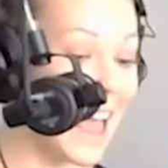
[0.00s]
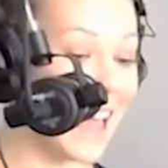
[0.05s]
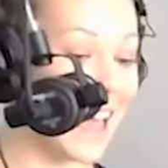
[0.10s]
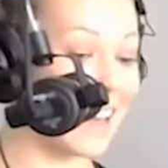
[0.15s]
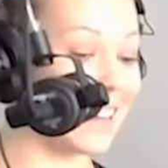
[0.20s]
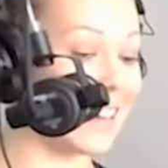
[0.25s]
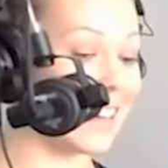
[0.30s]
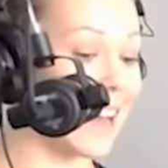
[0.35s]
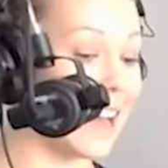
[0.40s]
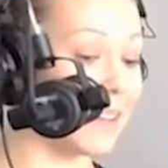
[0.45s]

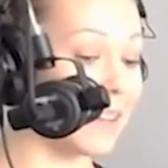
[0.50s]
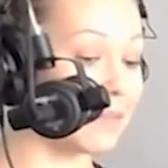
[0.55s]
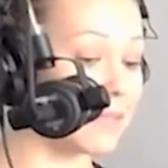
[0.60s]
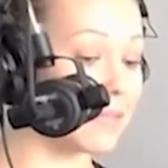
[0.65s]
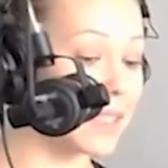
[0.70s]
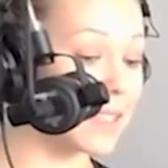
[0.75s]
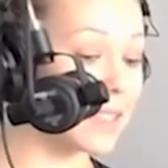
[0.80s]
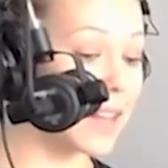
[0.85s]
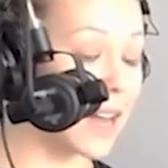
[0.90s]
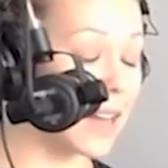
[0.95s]
And I
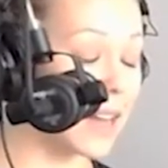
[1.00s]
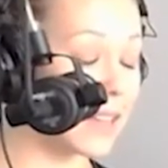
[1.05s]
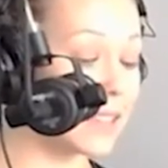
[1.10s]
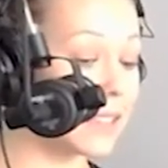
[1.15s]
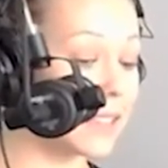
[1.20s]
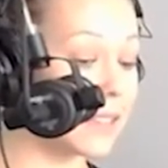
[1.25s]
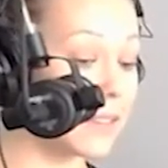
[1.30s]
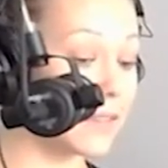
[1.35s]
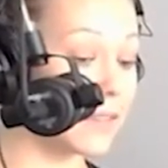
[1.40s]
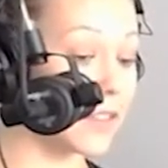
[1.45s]

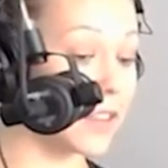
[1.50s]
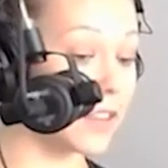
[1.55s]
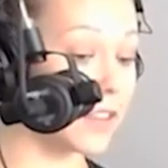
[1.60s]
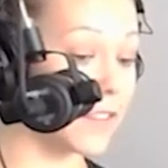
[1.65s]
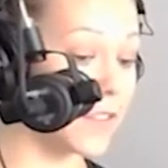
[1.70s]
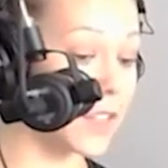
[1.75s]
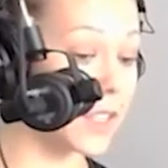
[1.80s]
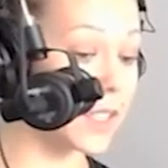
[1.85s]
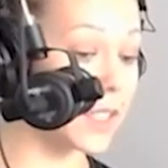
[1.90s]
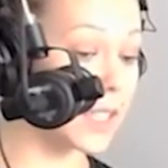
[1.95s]
realized for the
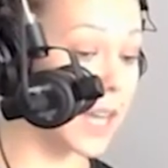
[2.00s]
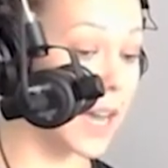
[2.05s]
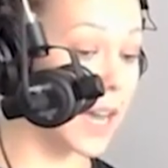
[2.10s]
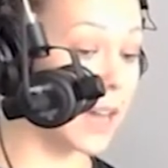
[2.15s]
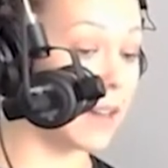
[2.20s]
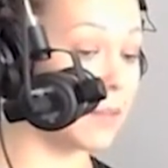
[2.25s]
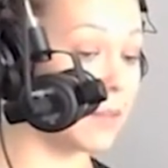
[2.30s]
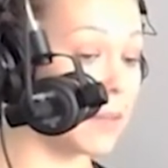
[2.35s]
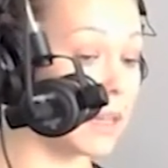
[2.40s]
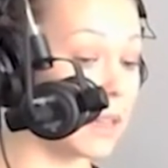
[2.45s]
first
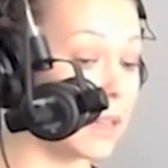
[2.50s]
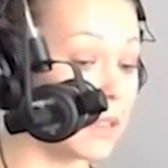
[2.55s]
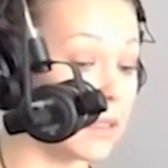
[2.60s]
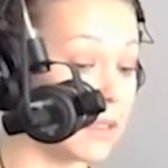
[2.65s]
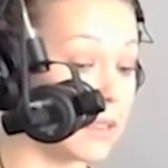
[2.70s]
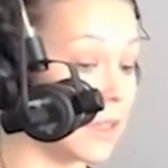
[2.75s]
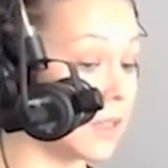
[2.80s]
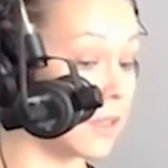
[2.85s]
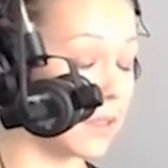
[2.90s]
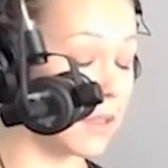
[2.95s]
time in a,
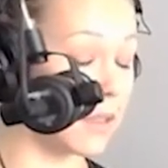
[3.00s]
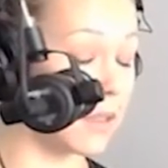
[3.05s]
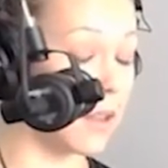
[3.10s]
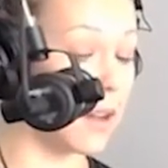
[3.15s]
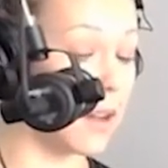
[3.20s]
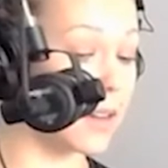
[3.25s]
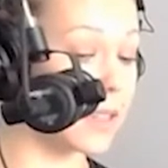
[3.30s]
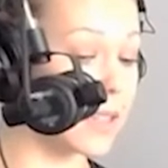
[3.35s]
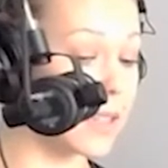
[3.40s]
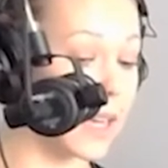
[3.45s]
as
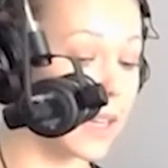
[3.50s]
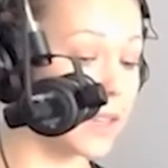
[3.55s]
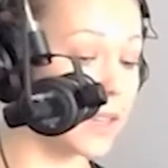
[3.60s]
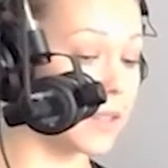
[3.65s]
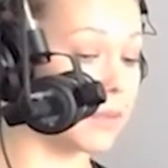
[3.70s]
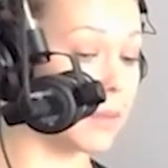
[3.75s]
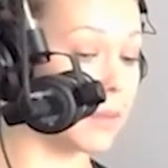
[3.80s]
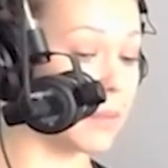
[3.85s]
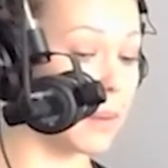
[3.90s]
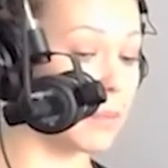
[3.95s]
long as I could
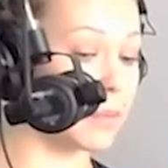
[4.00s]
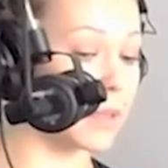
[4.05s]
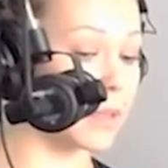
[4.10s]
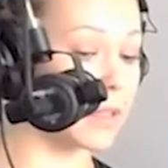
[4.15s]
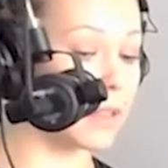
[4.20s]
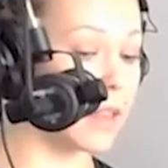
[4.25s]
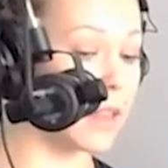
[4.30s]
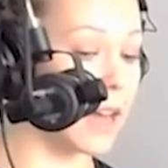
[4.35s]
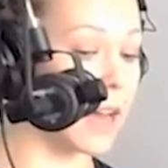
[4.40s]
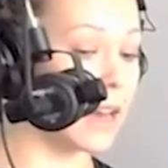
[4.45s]

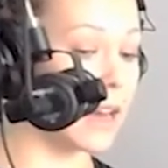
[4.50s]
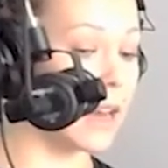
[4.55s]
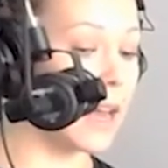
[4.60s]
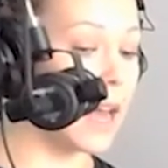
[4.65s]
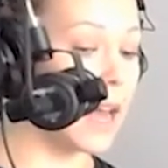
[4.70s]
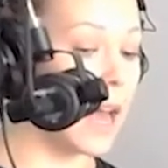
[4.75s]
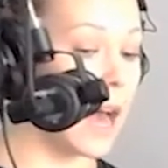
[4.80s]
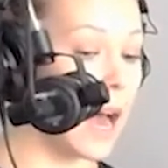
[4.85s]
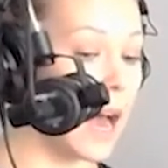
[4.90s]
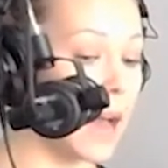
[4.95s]
remember that
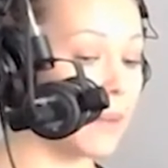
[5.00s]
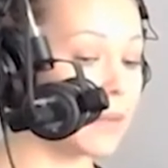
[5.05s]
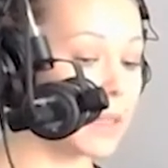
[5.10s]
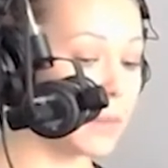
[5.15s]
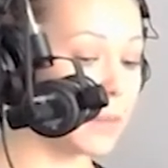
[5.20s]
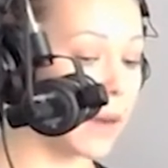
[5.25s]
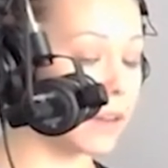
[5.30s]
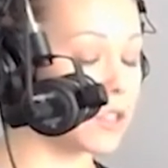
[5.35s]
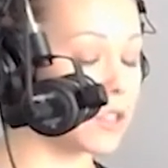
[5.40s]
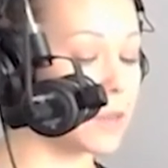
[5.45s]
I was
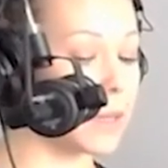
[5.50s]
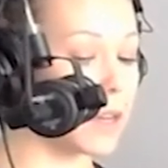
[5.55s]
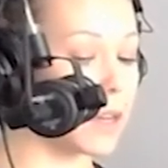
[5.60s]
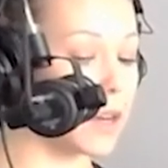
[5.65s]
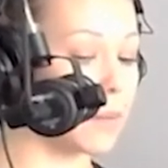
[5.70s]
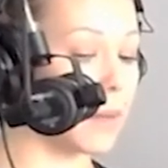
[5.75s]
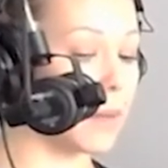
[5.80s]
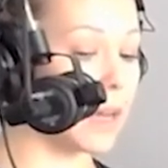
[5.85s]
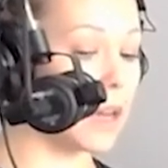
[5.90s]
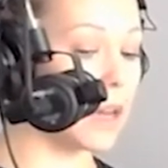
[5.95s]
about to be
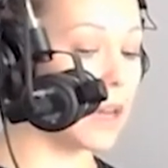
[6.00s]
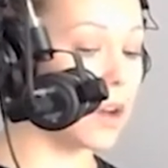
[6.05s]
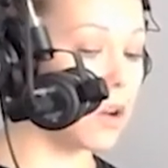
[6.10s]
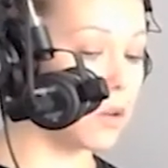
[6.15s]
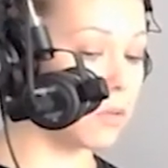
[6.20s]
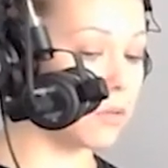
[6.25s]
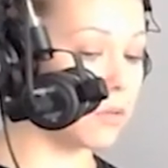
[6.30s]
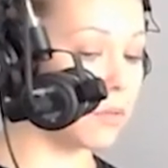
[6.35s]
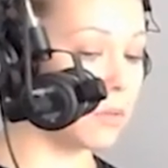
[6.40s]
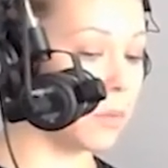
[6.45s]
on my
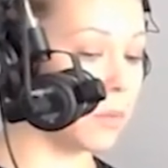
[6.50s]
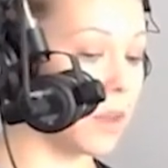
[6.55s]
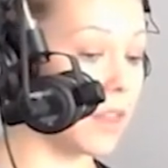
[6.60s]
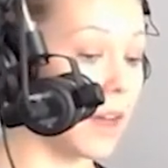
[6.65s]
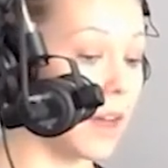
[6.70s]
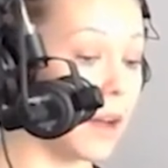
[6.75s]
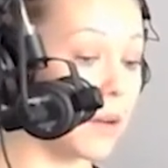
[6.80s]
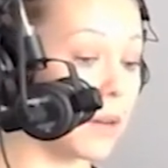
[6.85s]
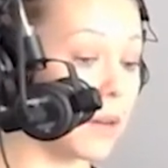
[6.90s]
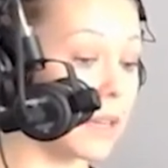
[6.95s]
own
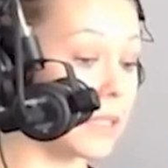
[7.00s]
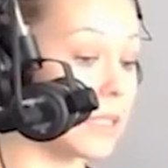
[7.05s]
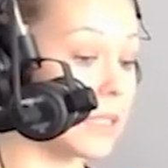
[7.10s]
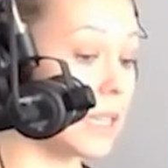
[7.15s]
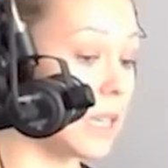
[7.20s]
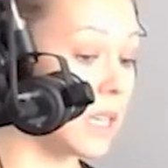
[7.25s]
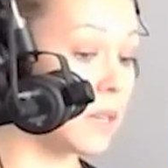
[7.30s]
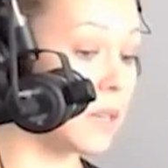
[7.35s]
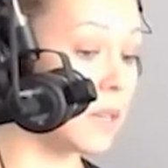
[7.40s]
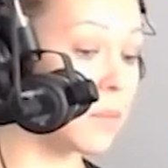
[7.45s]
without a
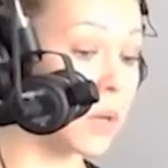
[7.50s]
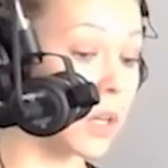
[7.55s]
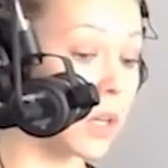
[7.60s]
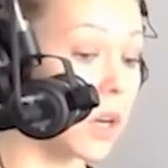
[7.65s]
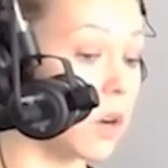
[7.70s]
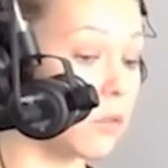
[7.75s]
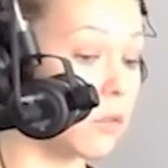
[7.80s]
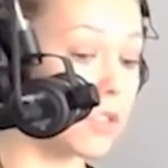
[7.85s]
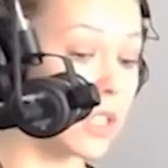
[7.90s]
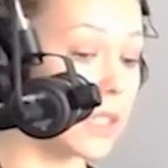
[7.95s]
team or
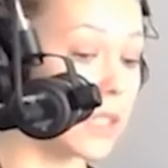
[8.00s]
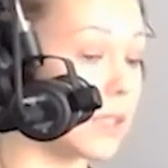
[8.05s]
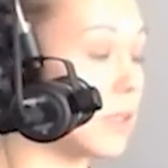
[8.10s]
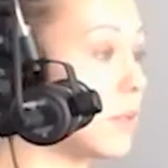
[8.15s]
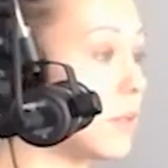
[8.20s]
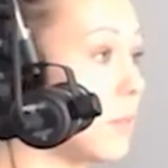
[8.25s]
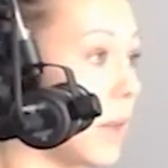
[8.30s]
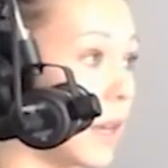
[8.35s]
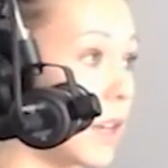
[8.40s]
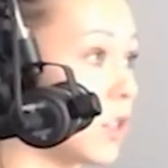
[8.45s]
coaches to
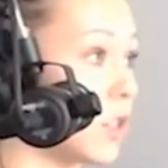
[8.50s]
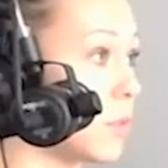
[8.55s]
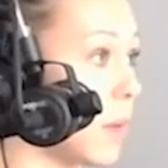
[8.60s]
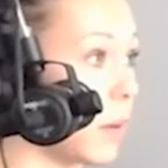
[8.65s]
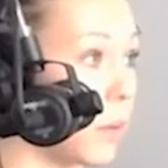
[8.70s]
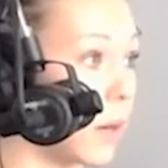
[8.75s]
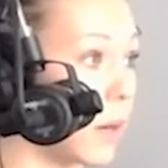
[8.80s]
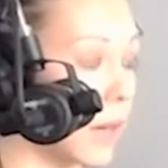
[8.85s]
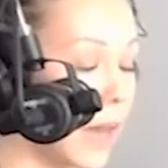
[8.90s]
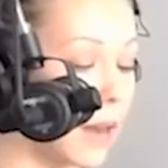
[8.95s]
manage my
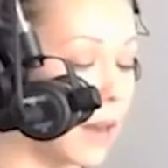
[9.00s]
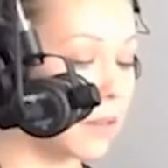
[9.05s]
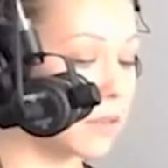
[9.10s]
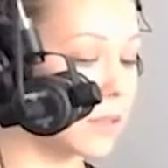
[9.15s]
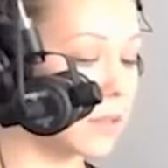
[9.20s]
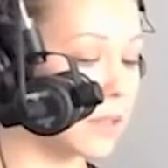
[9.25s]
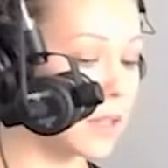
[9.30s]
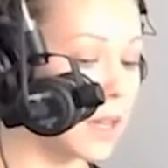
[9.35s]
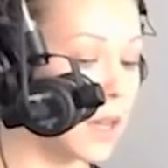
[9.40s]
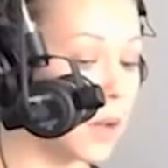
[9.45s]

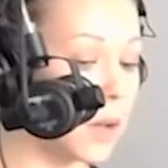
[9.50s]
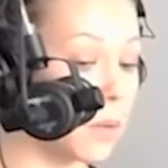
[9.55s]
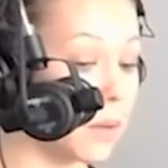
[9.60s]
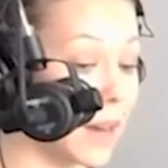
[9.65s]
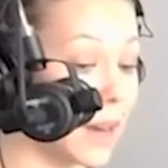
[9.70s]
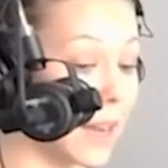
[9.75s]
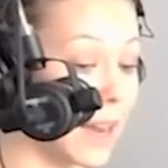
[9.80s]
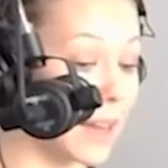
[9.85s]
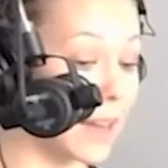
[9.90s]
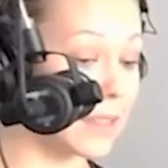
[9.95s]
workouts
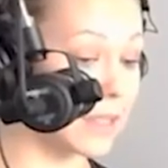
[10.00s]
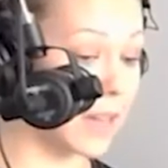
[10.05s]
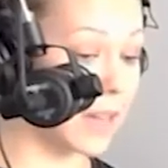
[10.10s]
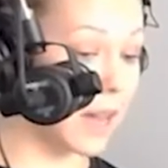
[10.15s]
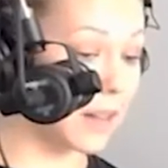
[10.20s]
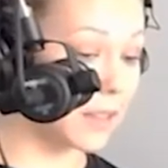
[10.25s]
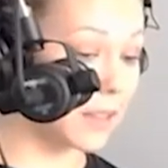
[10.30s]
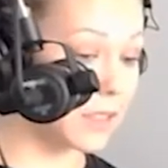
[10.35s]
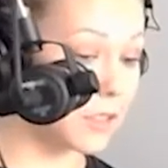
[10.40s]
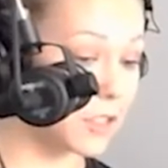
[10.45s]
when I got to
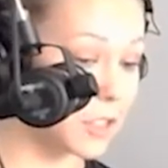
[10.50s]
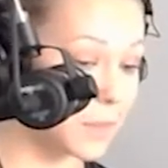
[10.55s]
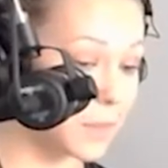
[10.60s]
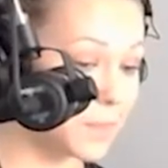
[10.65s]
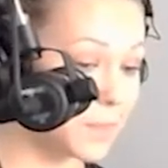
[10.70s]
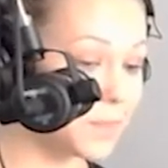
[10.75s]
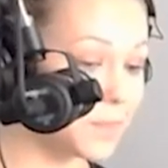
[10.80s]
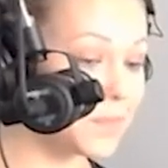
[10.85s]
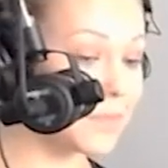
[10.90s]
college.